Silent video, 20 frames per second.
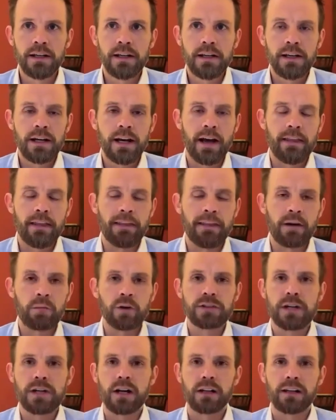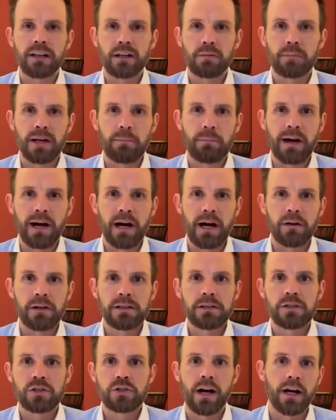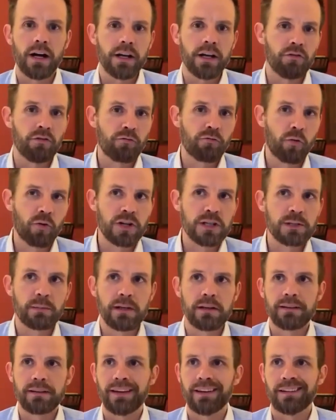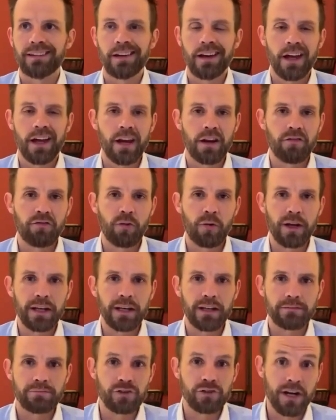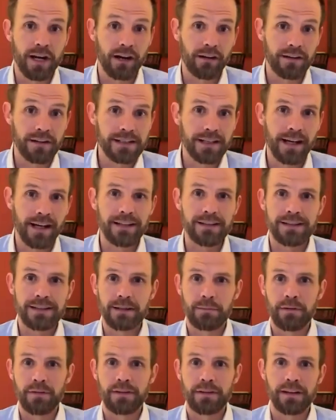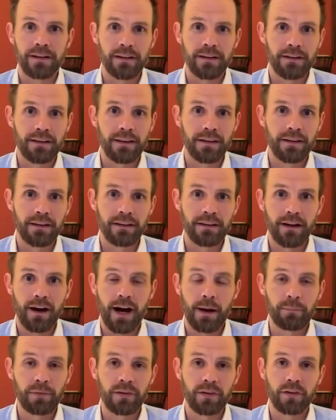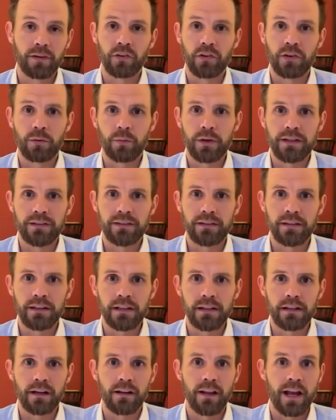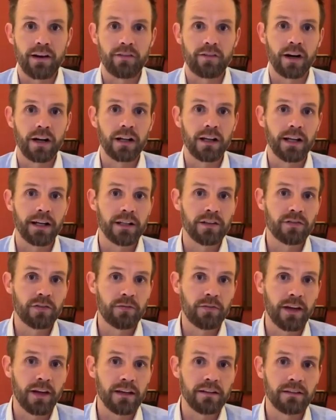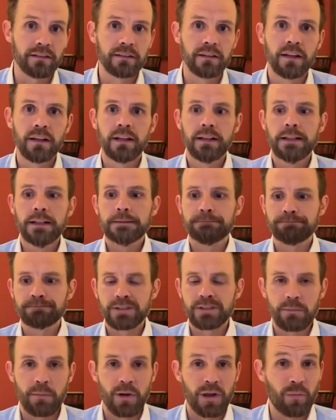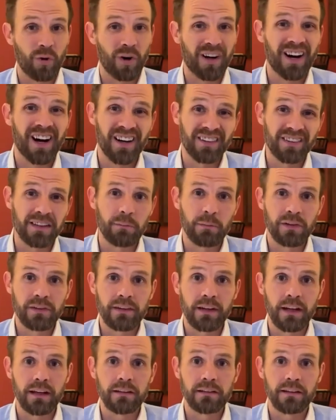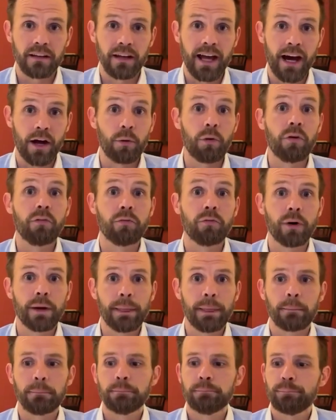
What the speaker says: And then we'll talk a little bit about enforcement and avoiding genericide and some of the obstacles that we see a lot of our clients face, some of the more costly mistakes and how to avoid them.